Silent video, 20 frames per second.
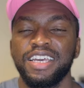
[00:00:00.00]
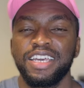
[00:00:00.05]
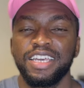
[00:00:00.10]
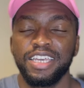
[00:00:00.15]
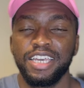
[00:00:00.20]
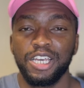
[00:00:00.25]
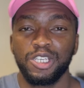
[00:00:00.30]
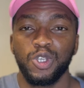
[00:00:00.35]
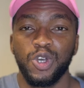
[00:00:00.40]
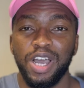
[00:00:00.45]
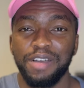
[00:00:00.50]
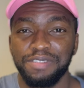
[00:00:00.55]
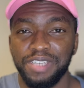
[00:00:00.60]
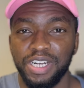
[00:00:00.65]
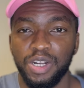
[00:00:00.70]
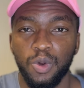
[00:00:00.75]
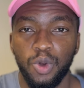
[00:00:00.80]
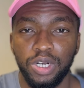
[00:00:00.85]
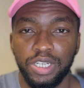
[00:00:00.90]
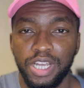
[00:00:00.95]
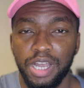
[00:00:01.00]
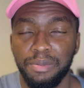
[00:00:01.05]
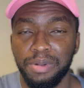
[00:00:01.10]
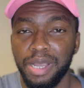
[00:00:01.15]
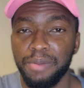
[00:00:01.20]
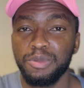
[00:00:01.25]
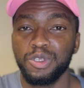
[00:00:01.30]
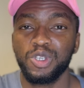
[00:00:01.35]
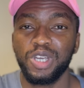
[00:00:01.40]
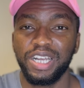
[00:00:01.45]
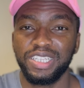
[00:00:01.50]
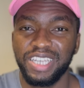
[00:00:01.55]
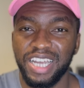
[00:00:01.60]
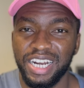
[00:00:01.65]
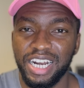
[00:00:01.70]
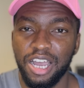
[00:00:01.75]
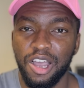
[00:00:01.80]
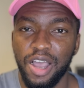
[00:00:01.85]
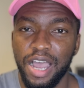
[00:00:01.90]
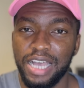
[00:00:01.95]
Yeah, so after the World Cup, coming to Qatar
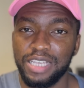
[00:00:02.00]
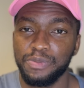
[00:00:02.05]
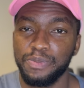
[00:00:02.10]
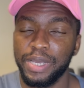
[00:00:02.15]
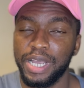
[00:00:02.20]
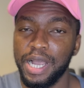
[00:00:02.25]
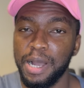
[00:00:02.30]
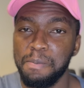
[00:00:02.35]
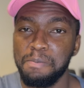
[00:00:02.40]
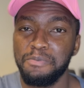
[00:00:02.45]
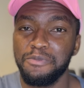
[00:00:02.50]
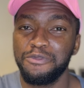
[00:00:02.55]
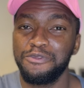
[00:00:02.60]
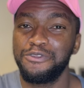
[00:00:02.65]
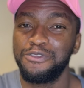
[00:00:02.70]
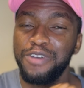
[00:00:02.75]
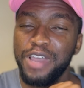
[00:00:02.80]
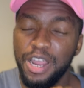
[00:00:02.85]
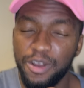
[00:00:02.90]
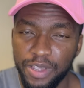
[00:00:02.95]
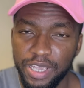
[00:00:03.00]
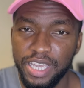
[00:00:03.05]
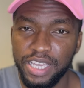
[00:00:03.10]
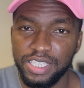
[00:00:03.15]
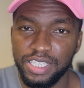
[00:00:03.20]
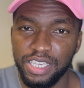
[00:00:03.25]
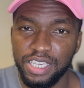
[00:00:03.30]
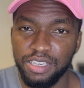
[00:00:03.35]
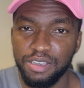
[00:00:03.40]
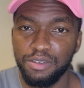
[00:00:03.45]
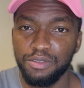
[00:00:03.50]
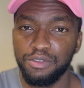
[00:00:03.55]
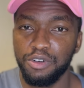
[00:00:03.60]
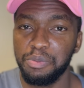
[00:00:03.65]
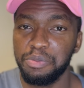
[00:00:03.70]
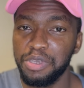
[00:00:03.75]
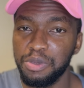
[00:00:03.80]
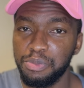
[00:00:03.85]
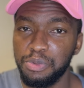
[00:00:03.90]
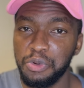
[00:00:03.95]
now has become very easy for
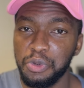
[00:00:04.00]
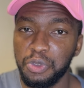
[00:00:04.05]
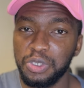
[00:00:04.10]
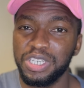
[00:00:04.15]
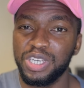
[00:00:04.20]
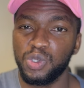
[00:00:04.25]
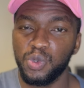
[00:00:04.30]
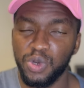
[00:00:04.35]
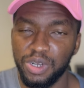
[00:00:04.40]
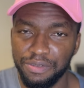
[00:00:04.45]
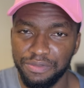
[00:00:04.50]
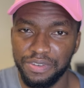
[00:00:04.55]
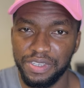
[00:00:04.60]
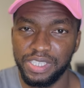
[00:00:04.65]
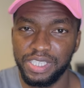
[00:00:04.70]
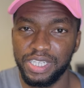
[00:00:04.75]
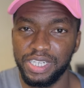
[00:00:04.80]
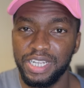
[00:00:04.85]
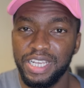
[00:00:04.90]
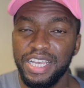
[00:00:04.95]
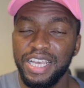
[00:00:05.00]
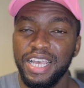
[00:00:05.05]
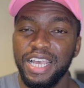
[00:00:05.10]
people who just want to visit,